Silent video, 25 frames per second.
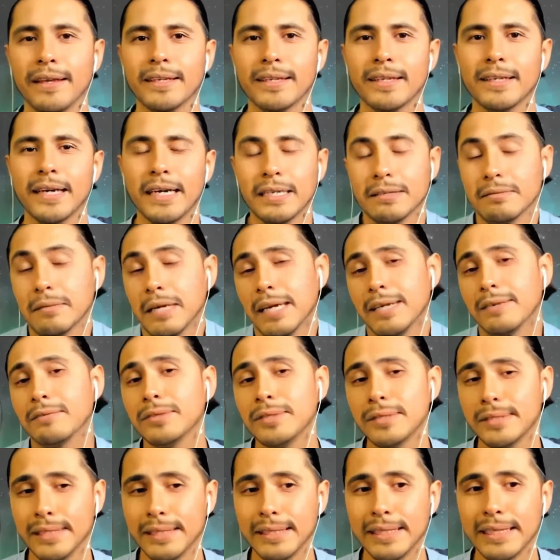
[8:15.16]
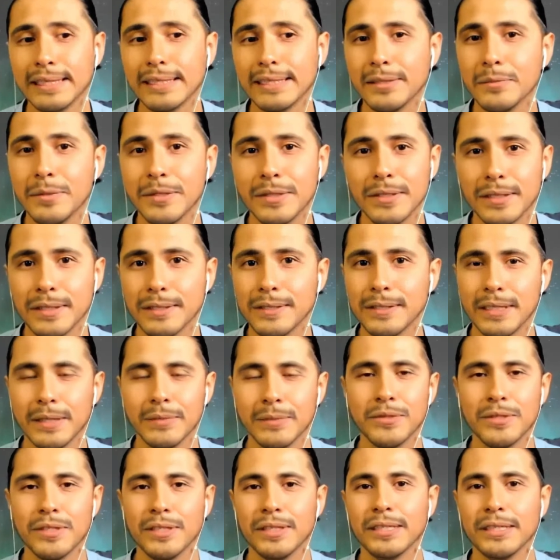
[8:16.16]
I would say that's a
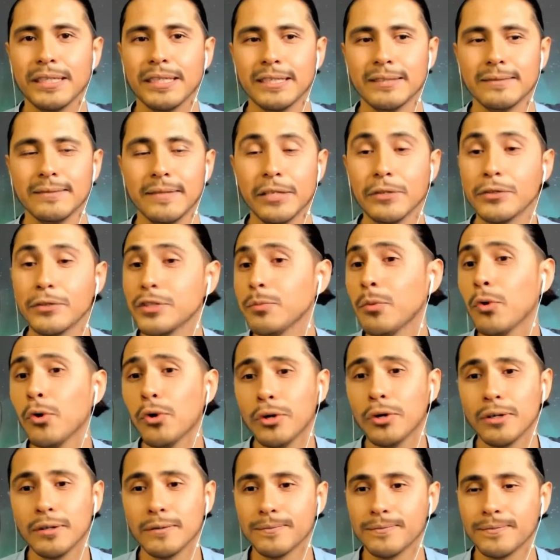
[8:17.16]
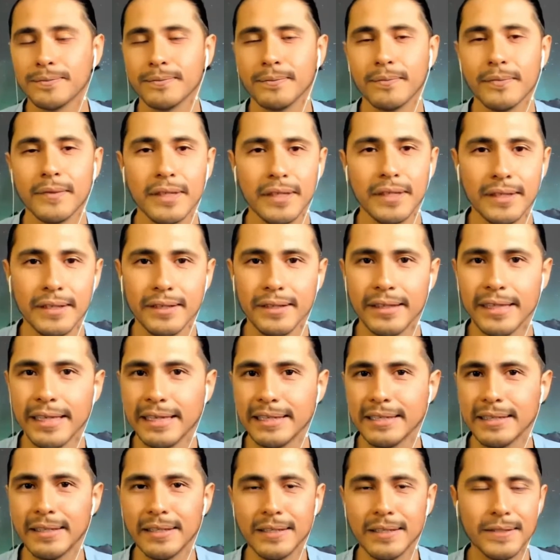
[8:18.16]
misconception. And there's more,
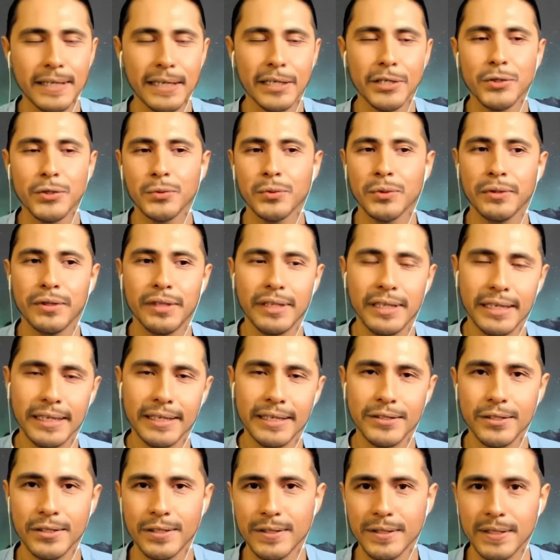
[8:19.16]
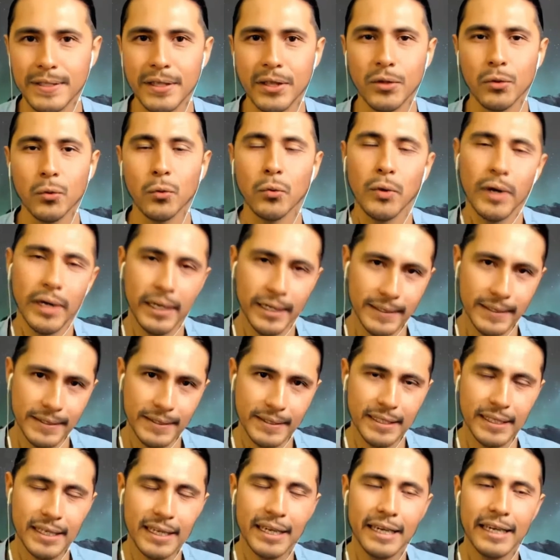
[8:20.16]
that the sexual thing is just in the
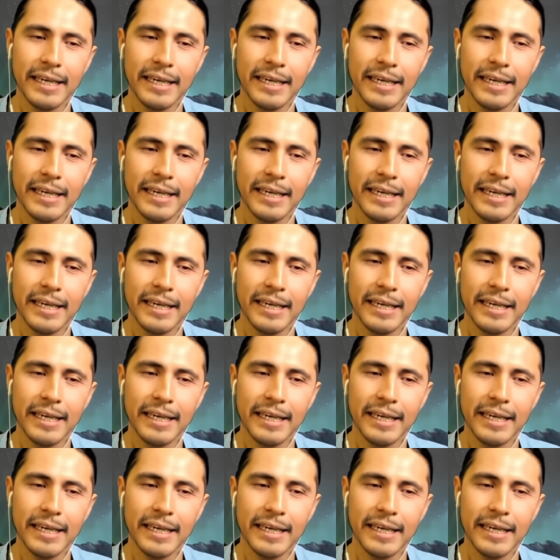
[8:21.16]
West.